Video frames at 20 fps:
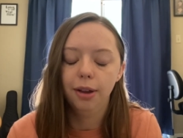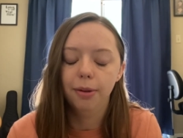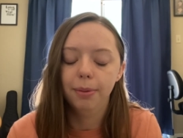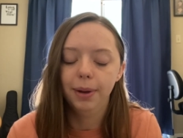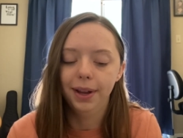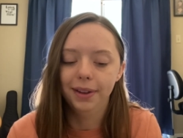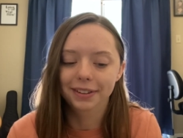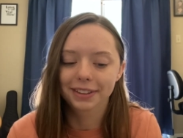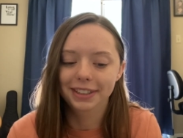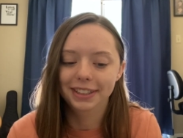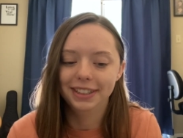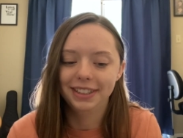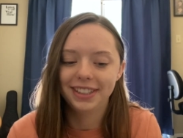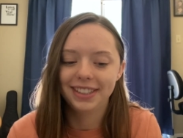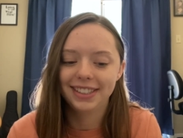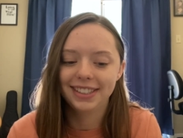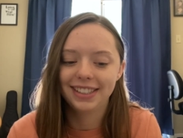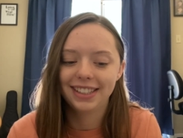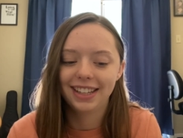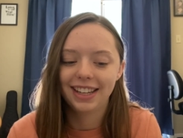about
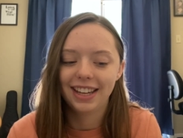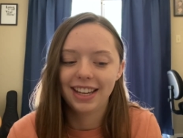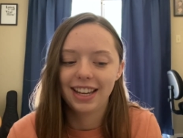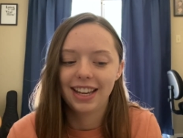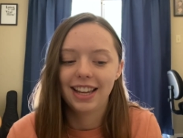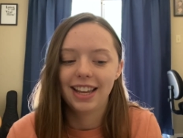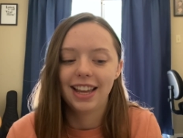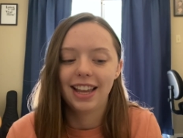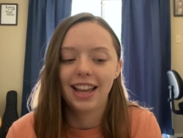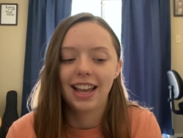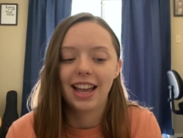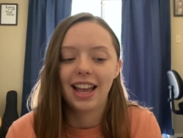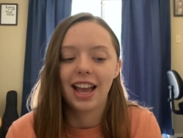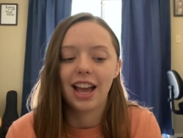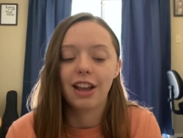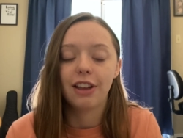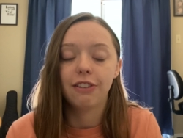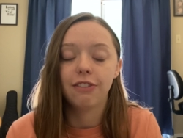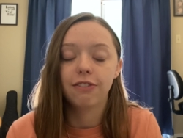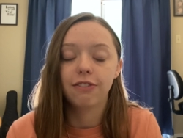this,
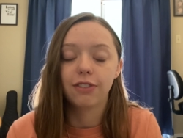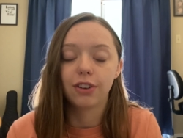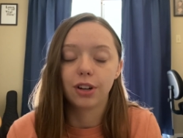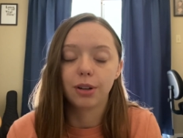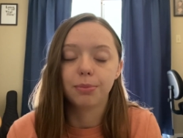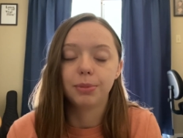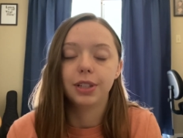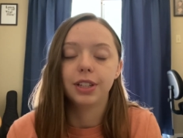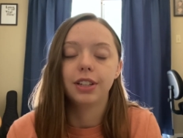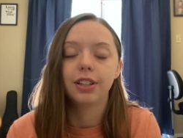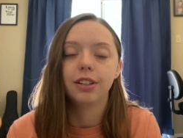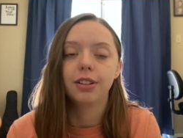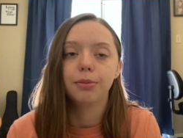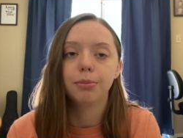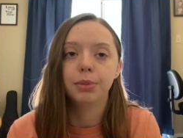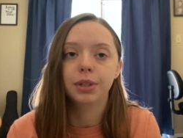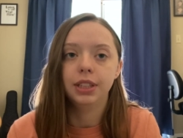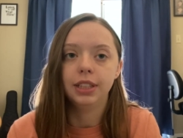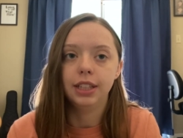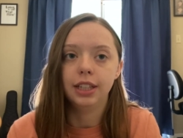I firmly
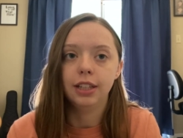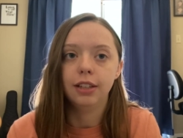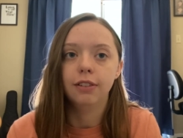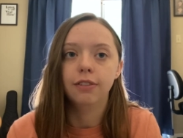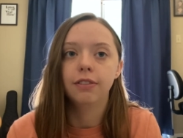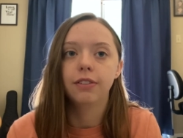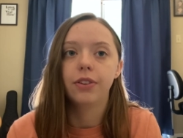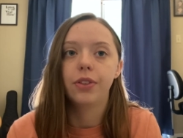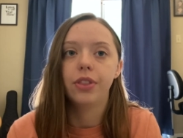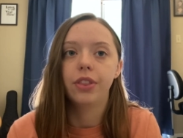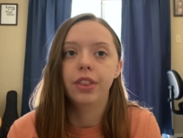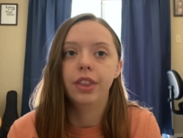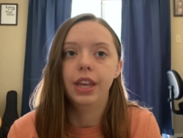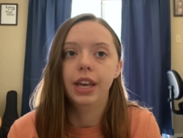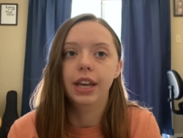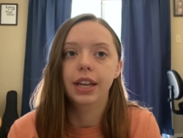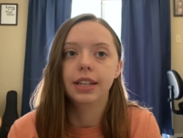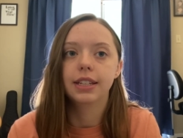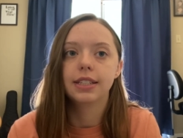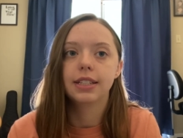believe
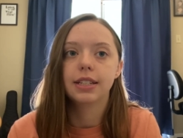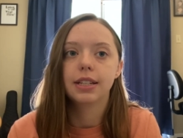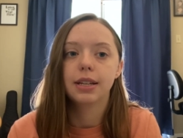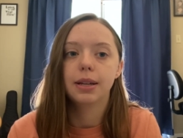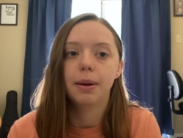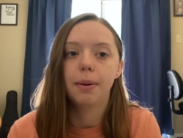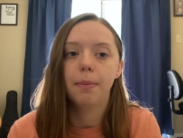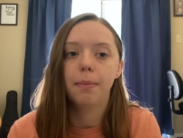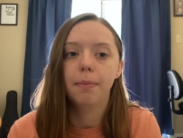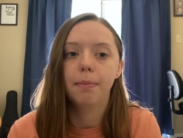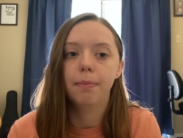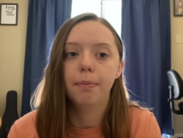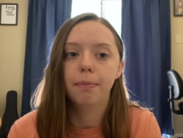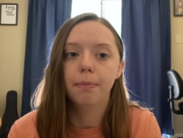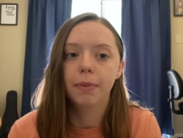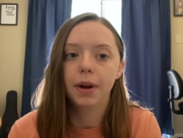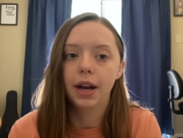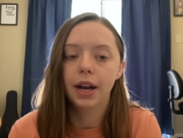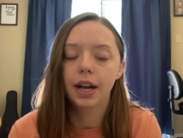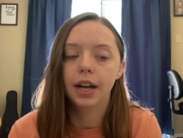that
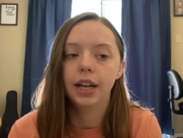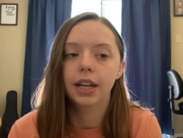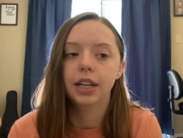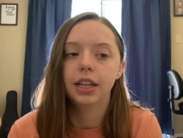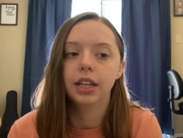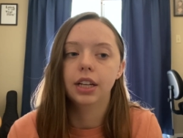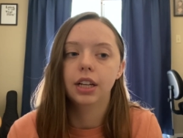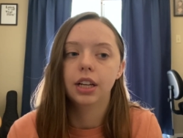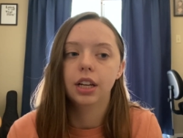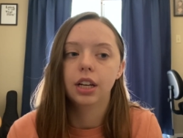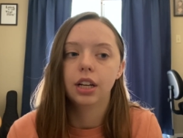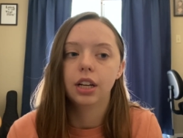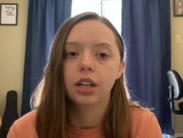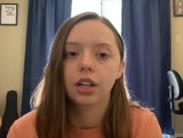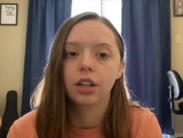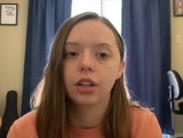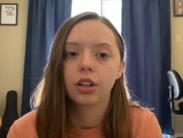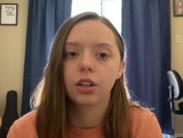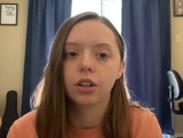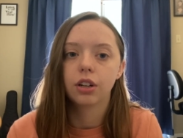my
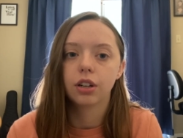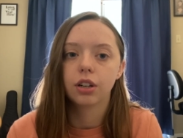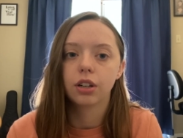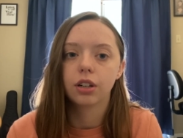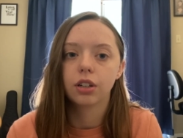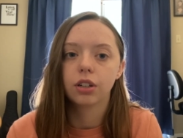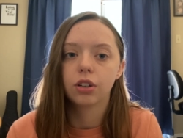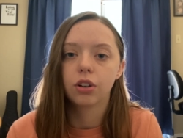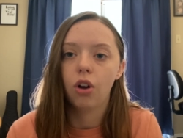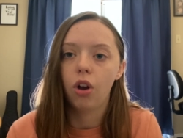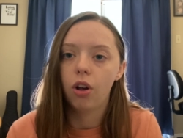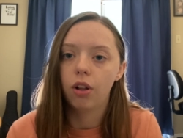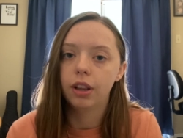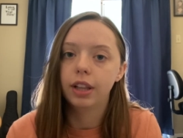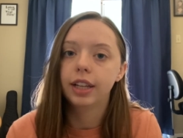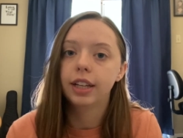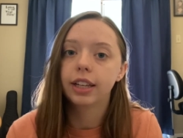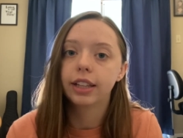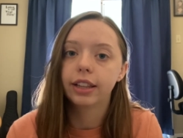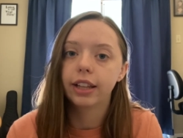
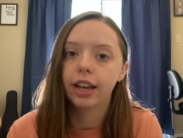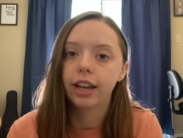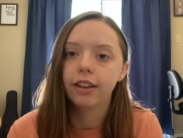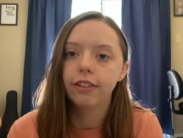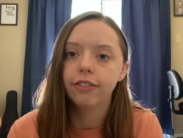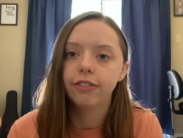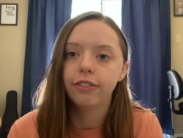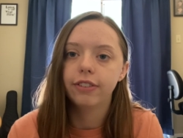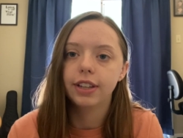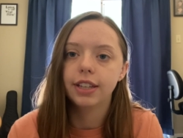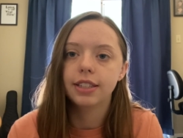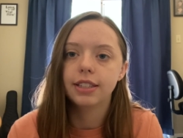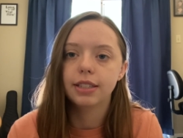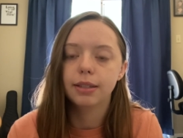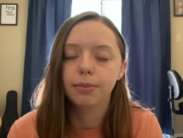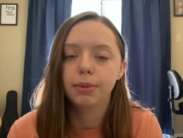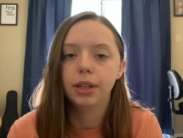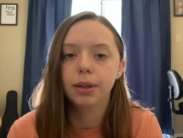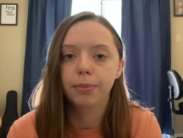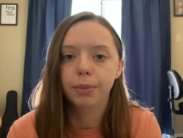calling in life is to
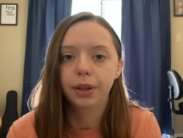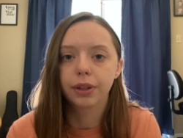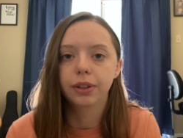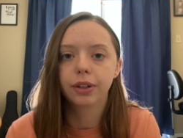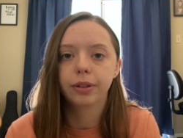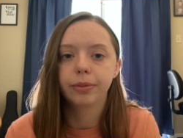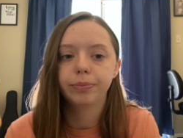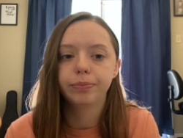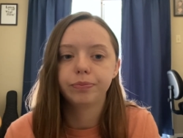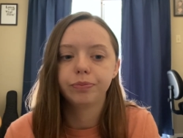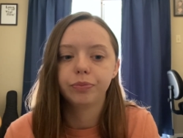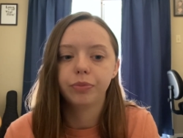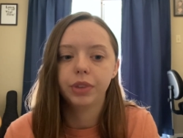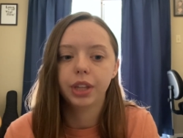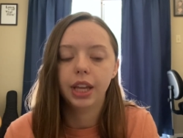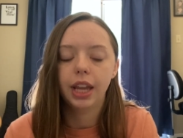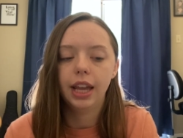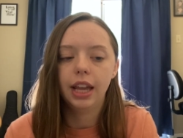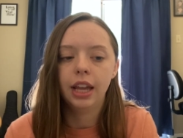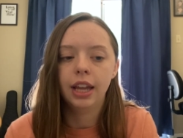be a mother.
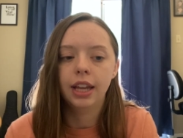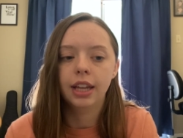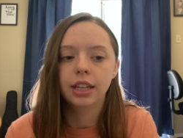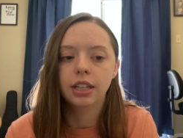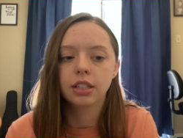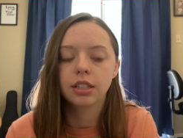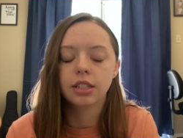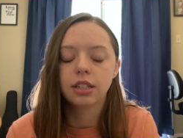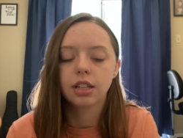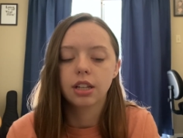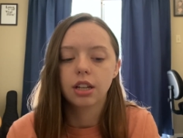And